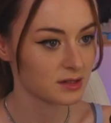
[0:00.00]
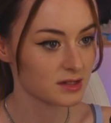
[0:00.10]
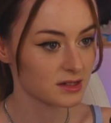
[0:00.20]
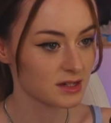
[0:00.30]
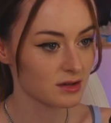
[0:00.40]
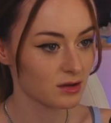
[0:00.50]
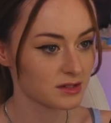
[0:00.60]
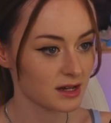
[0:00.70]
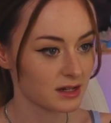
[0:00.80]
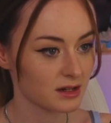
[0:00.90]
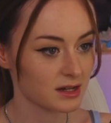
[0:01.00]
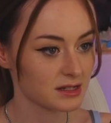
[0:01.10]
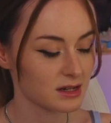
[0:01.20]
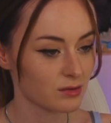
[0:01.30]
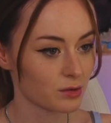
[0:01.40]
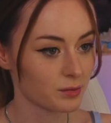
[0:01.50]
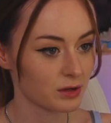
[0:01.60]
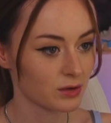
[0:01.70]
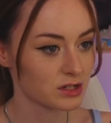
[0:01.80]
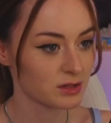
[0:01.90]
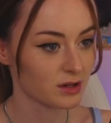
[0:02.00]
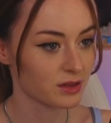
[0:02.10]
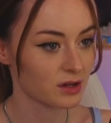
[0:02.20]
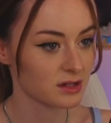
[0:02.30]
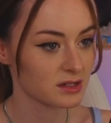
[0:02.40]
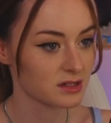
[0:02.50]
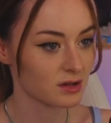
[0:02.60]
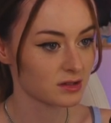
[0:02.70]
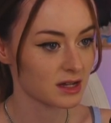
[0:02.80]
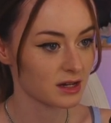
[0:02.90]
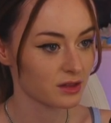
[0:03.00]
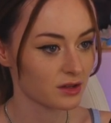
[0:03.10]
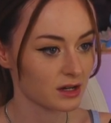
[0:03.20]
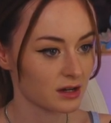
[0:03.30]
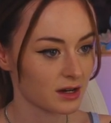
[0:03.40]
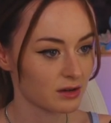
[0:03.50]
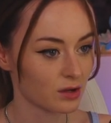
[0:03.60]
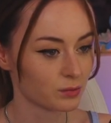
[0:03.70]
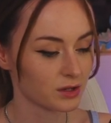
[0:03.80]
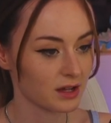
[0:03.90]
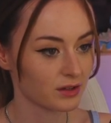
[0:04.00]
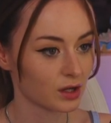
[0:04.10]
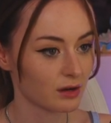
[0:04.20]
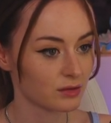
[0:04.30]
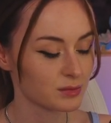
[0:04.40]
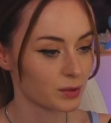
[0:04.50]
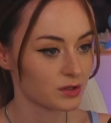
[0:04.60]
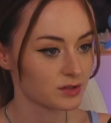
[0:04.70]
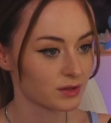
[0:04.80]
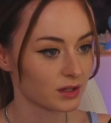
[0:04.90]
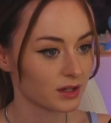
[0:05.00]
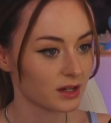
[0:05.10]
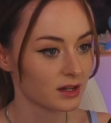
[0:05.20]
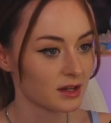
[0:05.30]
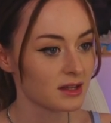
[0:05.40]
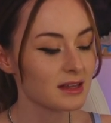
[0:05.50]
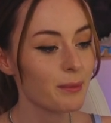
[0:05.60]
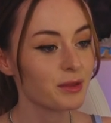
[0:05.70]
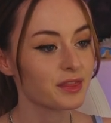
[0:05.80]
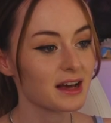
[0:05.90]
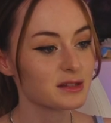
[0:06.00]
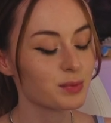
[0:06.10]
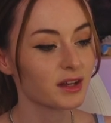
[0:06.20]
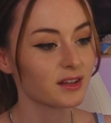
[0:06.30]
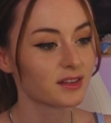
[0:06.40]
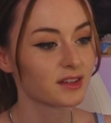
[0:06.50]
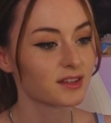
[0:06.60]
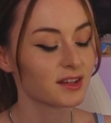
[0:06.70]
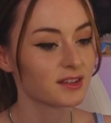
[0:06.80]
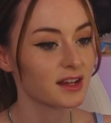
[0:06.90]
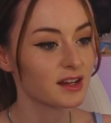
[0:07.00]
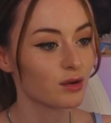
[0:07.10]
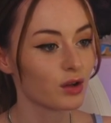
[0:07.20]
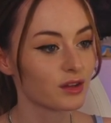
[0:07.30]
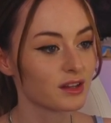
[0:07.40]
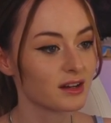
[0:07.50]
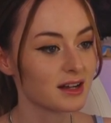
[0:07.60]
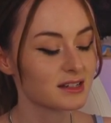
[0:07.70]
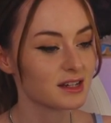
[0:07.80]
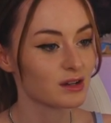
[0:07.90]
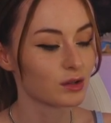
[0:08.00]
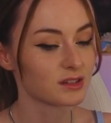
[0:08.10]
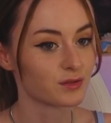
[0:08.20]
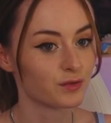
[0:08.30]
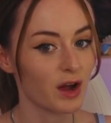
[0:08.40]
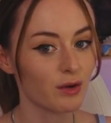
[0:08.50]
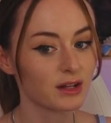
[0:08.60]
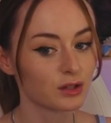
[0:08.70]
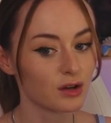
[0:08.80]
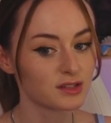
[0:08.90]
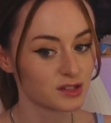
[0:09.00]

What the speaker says: 16-year-old dating a 19-year-old would be cringy, but a 36-year-old dating a 39-year-old wouldn't even get a response, really. Yeah, but that's because the 16-year-old and the 19-year-old is very close